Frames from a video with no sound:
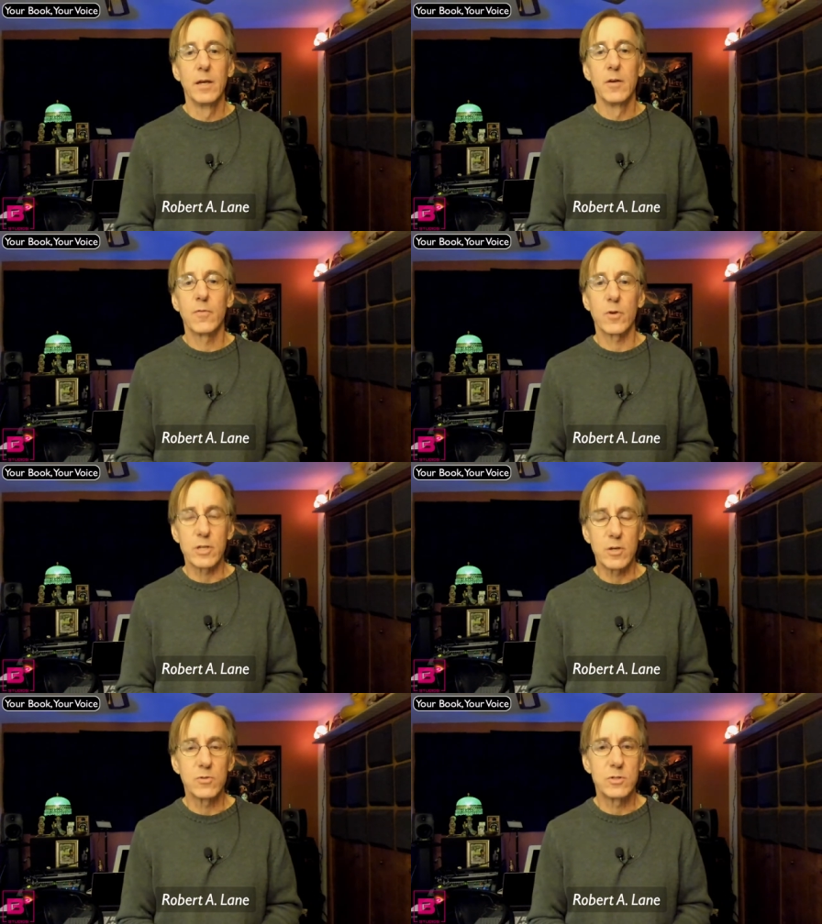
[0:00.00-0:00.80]
for
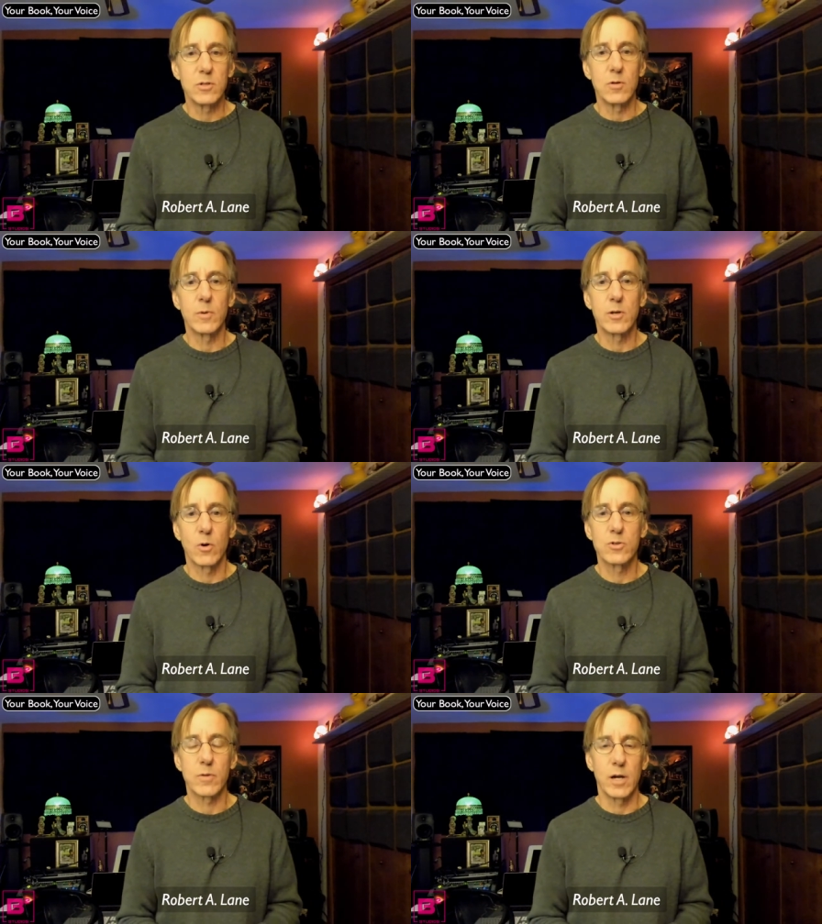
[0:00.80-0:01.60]
you to
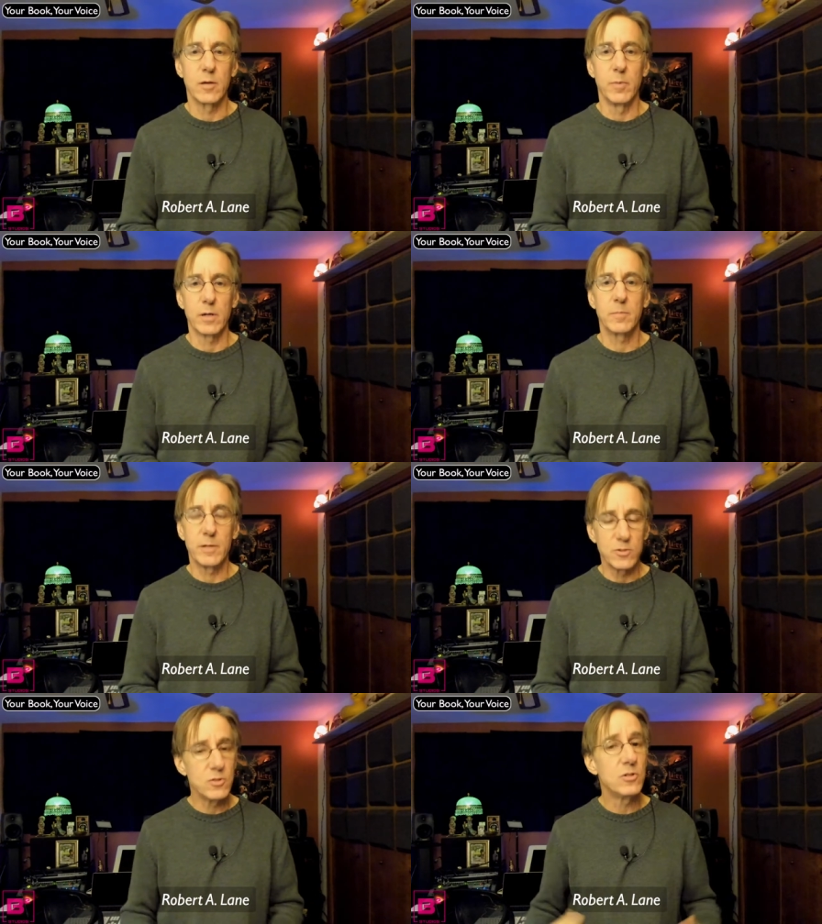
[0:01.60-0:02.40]
record your audiobook
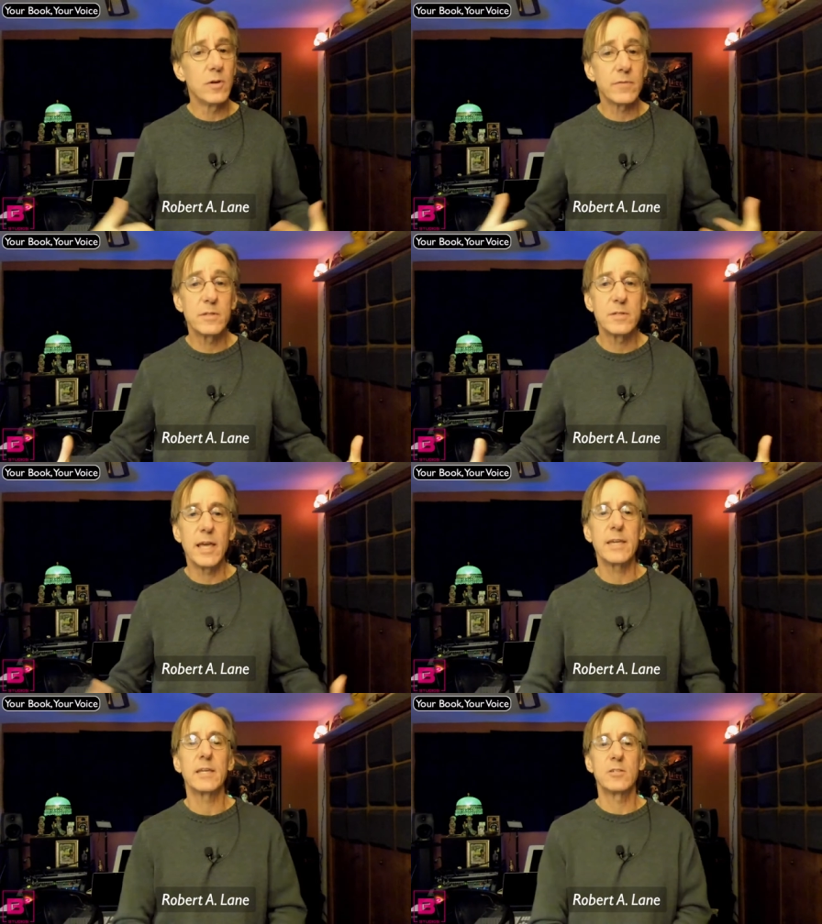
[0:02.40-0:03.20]
because you do have to
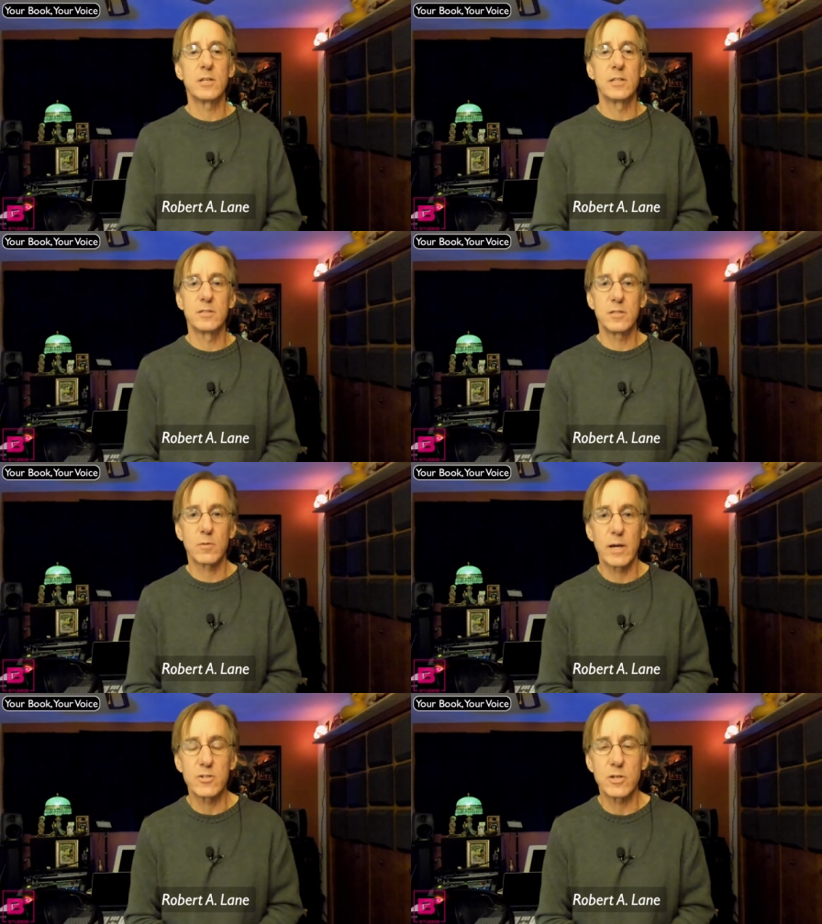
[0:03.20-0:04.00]
take into
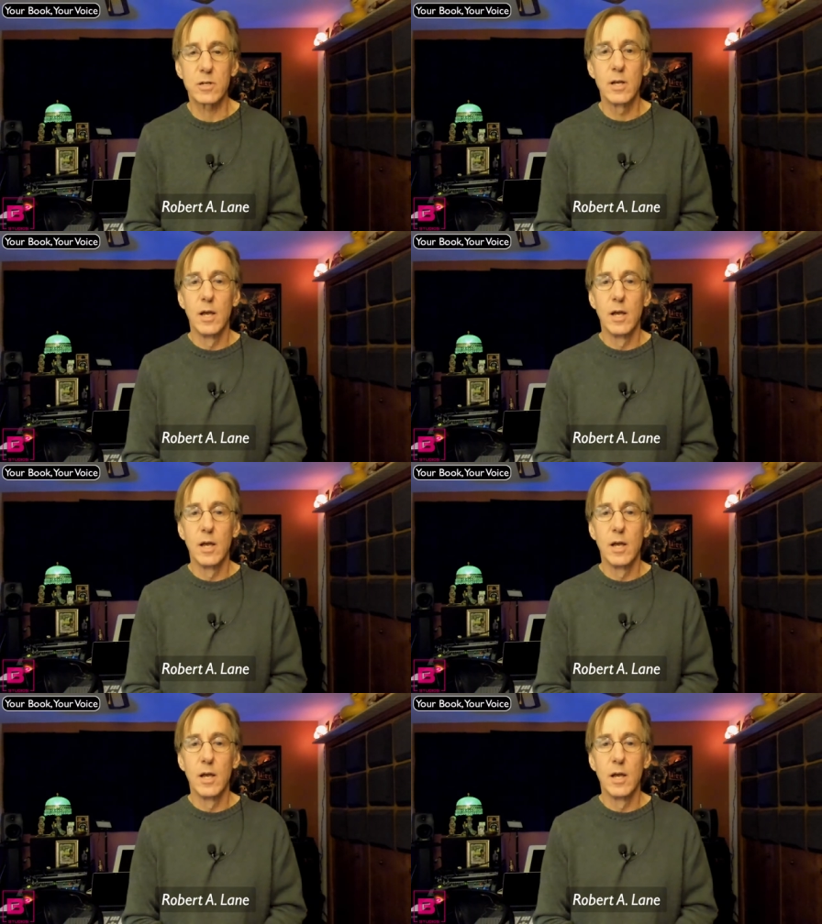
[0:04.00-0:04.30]
consideration